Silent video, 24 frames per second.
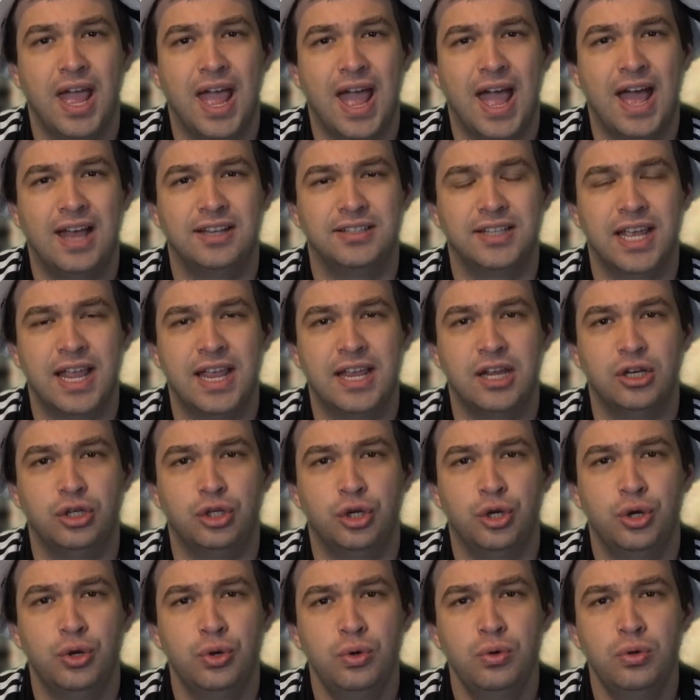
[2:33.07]
has a
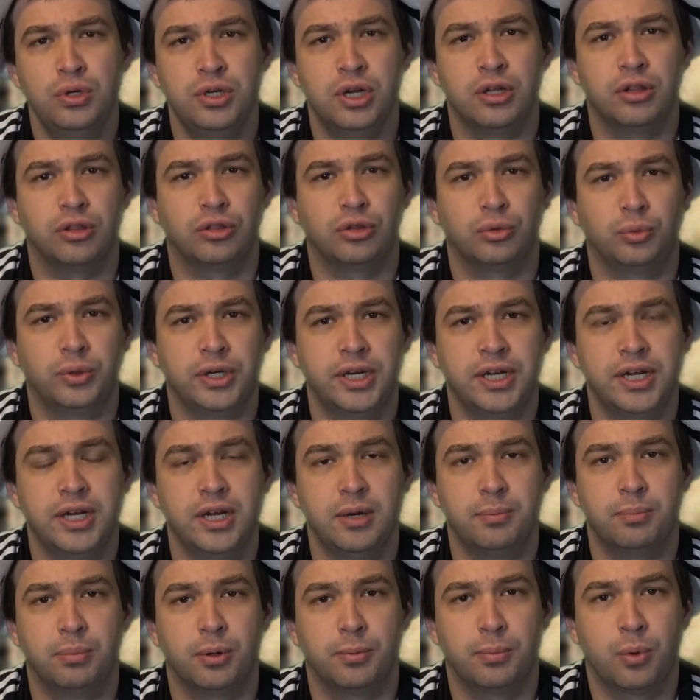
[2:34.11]
2:3
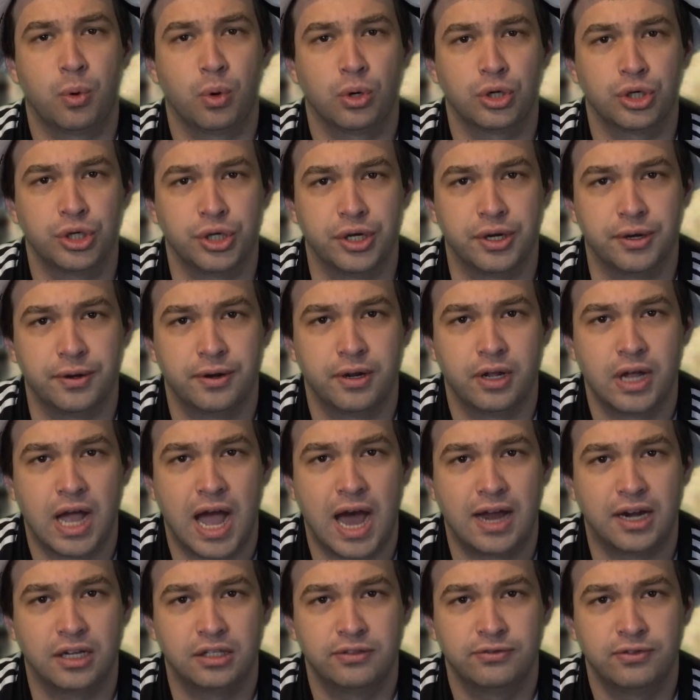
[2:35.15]
proportion
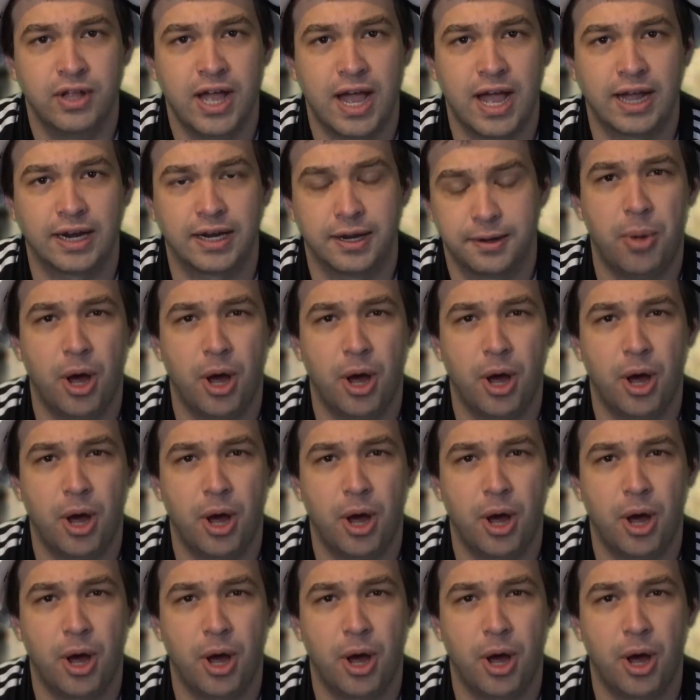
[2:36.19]
on its flag,